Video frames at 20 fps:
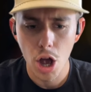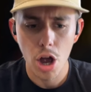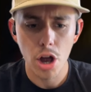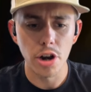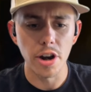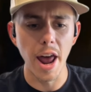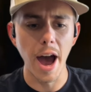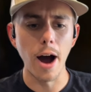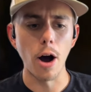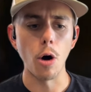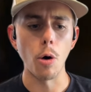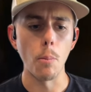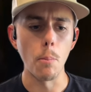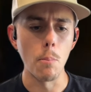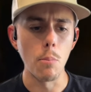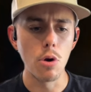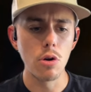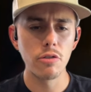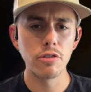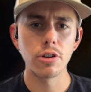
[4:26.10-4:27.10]
Now,
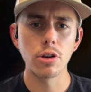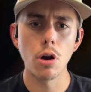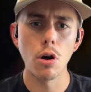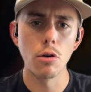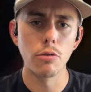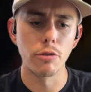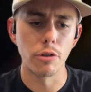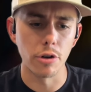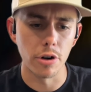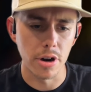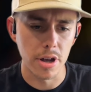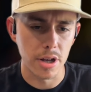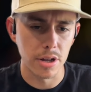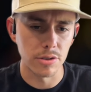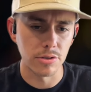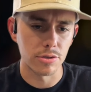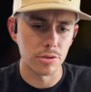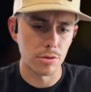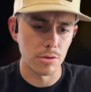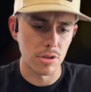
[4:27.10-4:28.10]
moving over
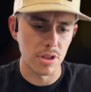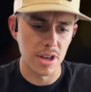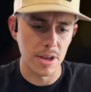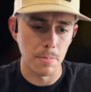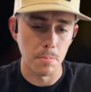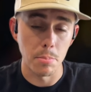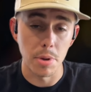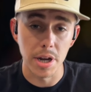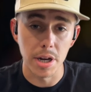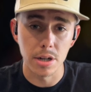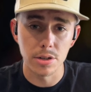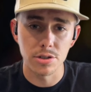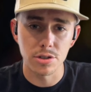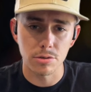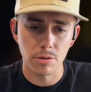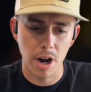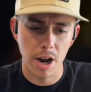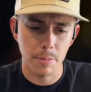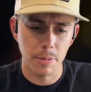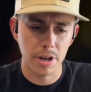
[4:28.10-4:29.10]
into the beaded
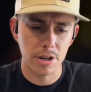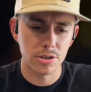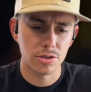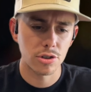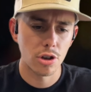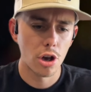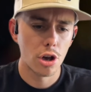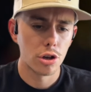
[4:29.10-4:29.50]
ceramics.